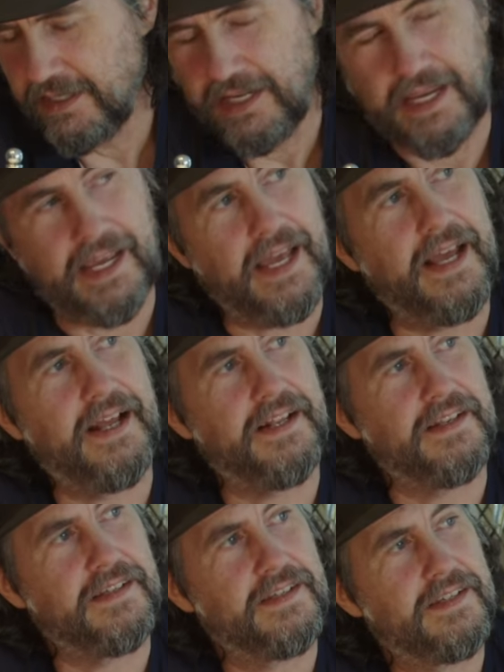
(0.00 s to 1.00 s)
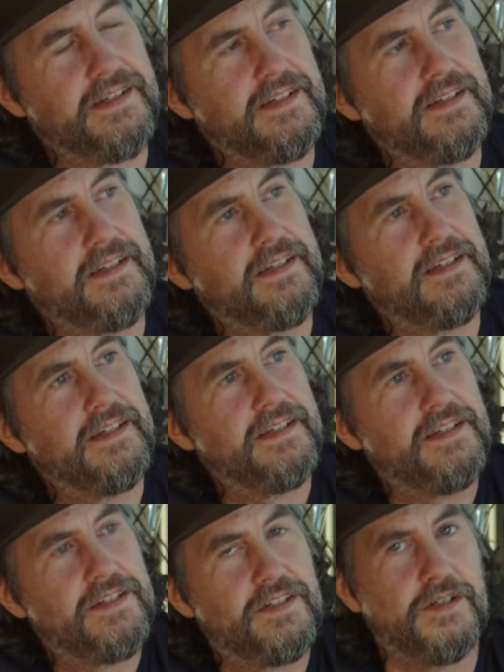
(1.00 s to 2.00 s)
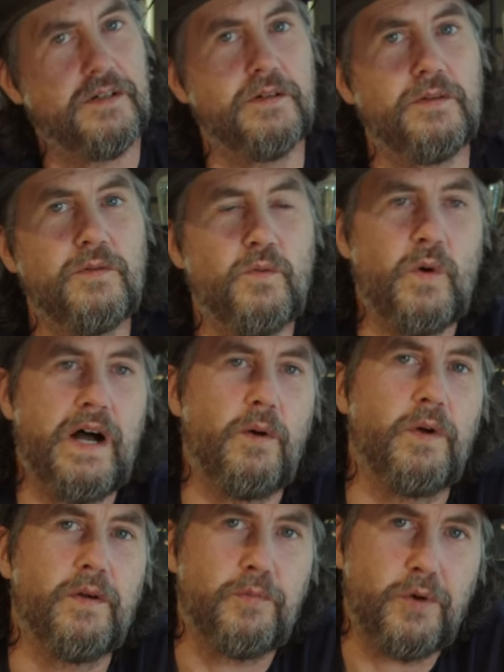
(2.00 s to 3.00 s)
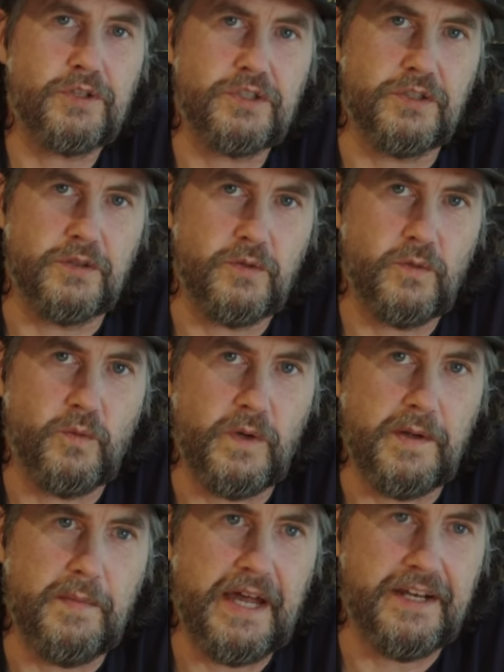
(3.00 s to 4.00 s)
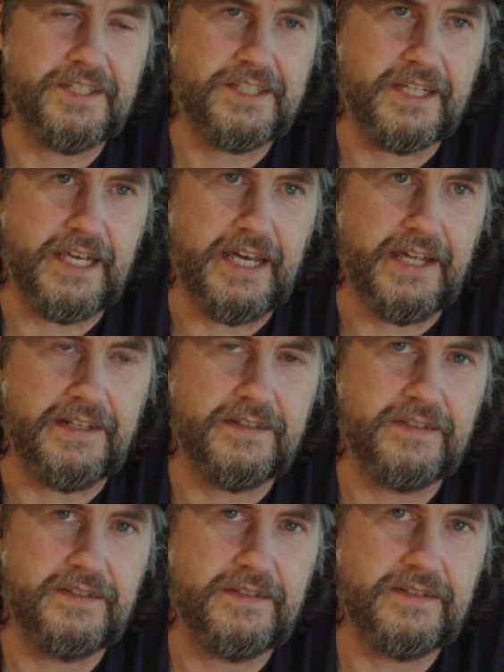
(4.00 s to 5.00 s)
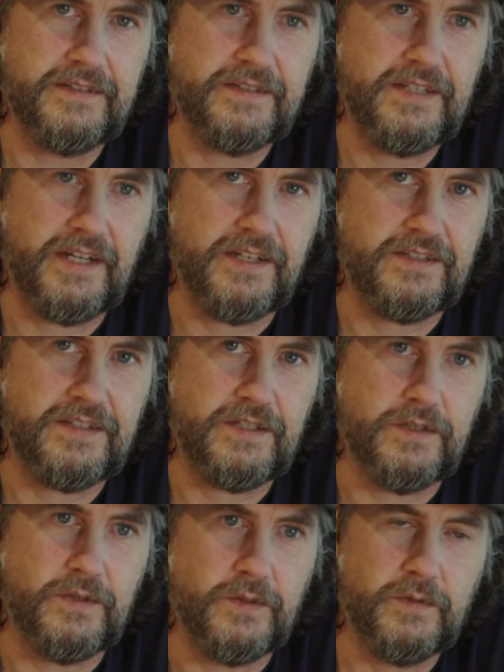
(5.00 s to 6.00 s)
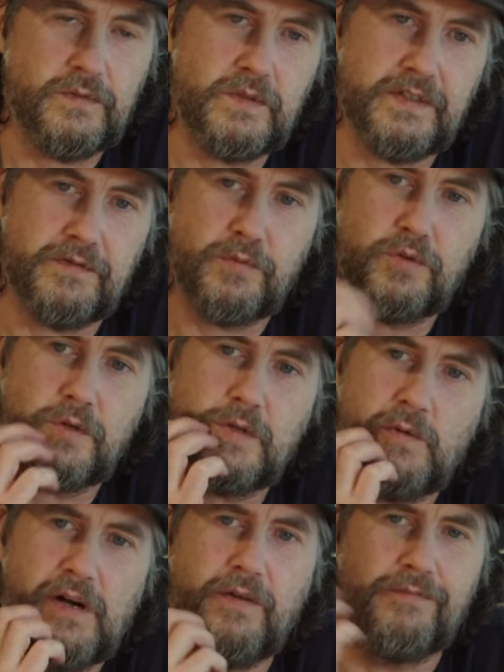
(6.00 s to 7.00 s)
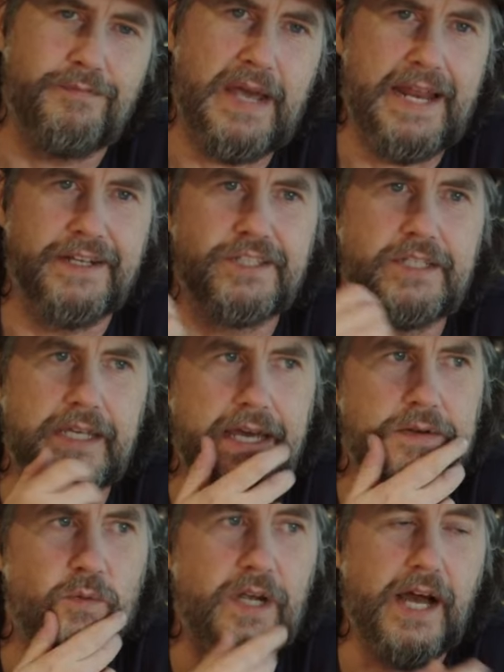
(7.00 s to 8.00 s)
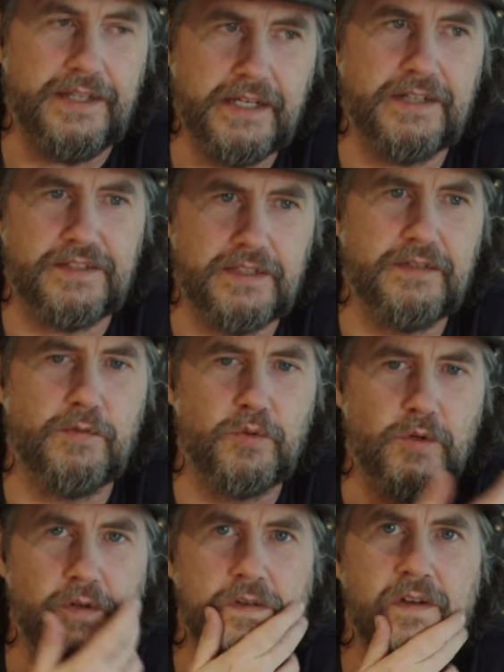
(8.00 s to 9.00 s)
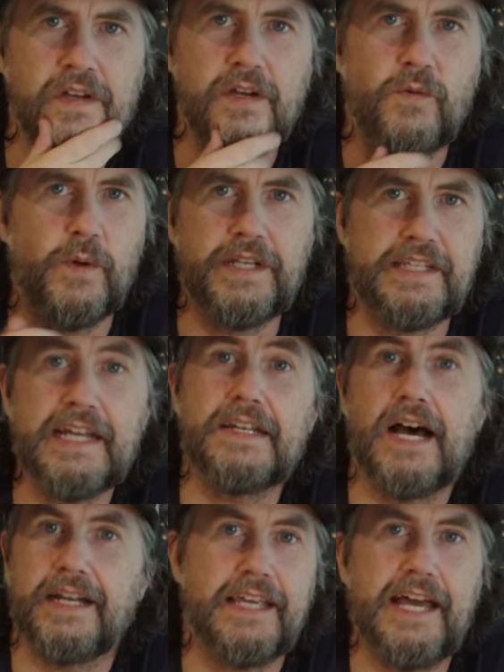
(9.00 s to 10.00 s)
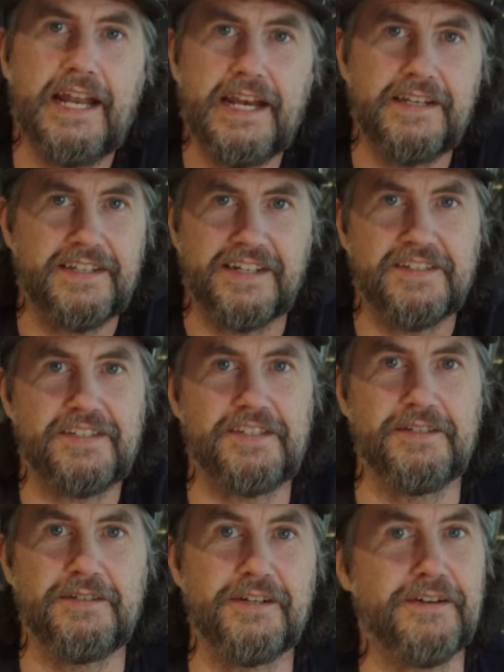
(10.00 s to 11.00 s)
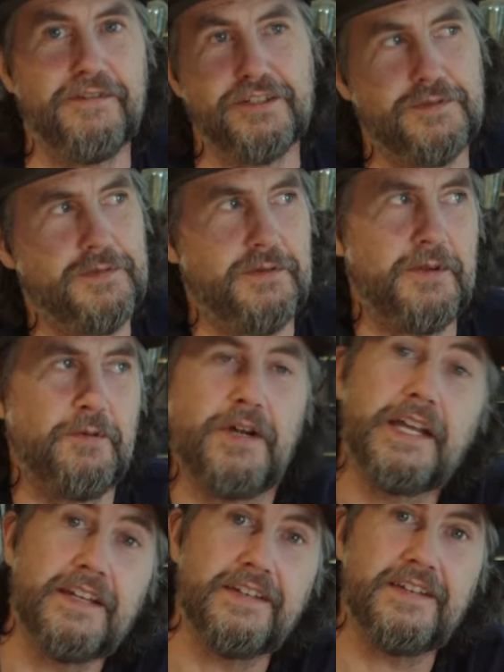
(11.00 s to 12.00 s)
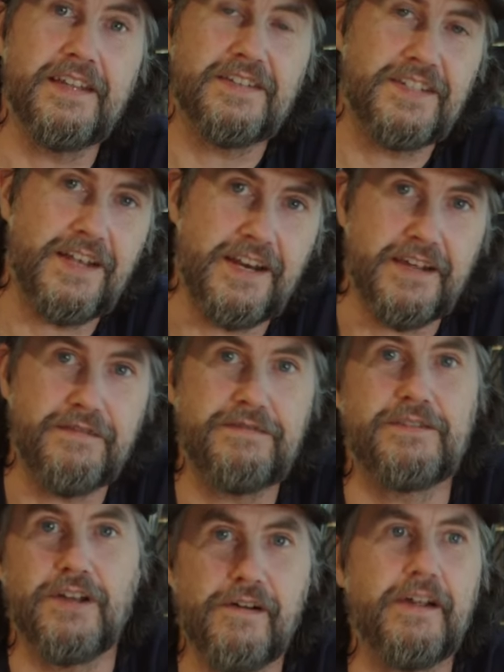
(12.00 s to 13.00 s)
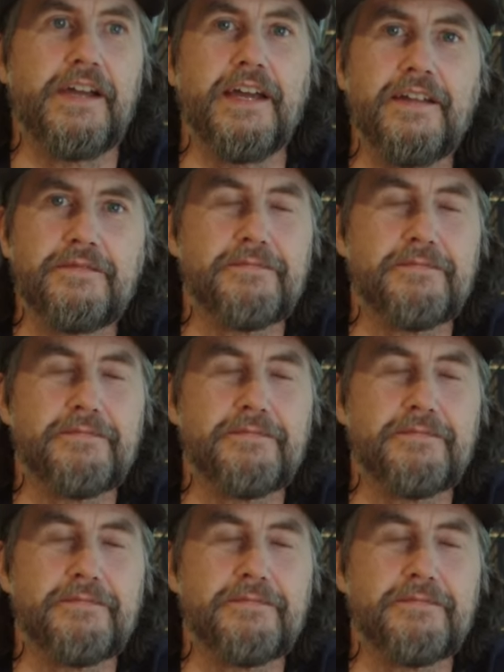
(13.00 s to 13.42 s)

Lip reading: And so while we were in Portugal, we managed to get tickets to Liverpool. Well, we got tickets to Liverpool. We did not get any tickets to Eurovision, but we were in the city during it.